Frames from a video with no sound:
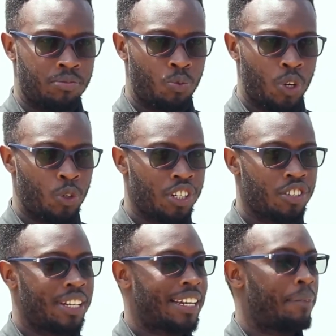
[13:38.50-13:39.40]

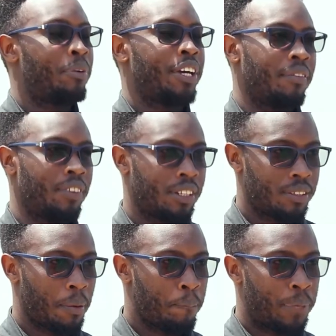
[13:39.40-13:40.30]
not yet at break even,
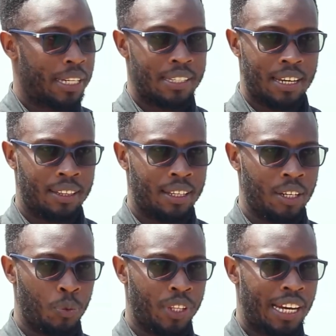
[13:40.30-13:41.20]
but I
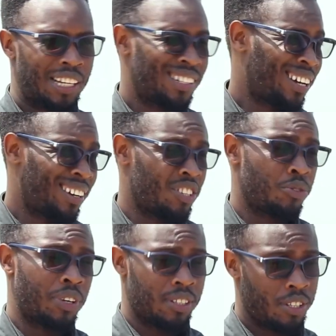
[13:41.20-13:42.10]
think with the current
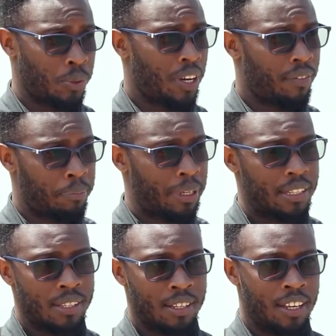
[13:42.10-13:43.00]
strategies we have in
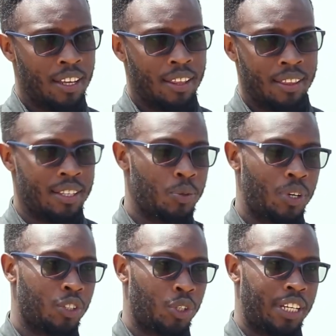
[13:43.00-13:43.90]
place, this
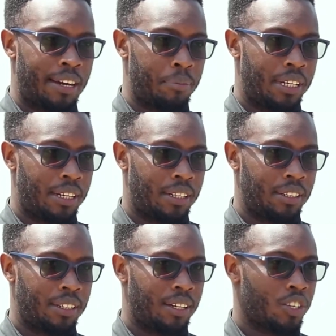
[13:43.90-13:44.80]
will actually come in
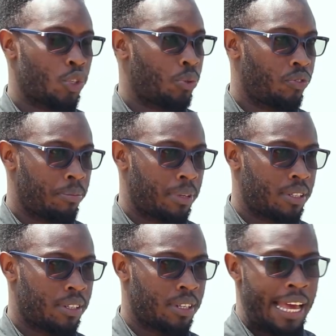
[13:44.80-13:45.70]
handy in the next 2-3
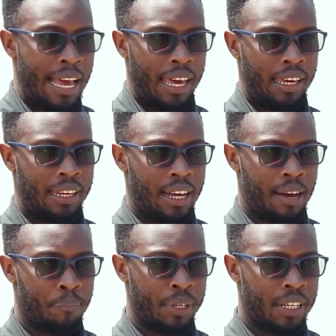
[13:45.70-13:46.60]
months. And
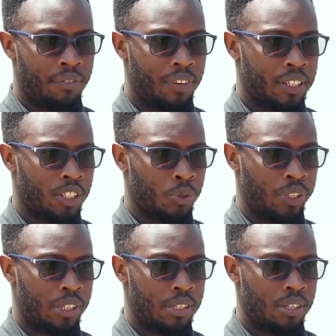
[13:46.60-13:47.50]
a bigger factor to
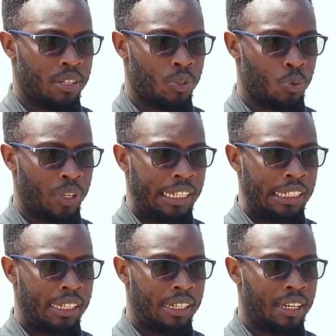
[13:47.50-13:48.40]
this is we
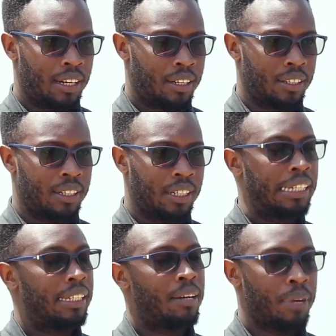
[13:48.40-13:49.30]
clearly had
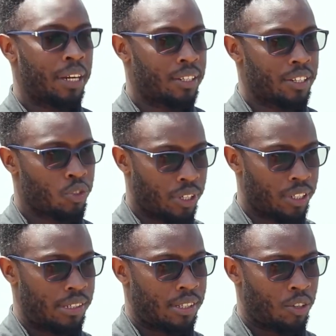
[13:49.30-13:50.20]
clear marketing
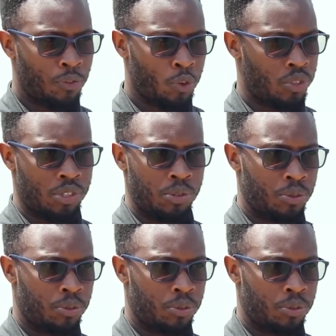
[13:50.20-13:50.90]
strategies, and of course,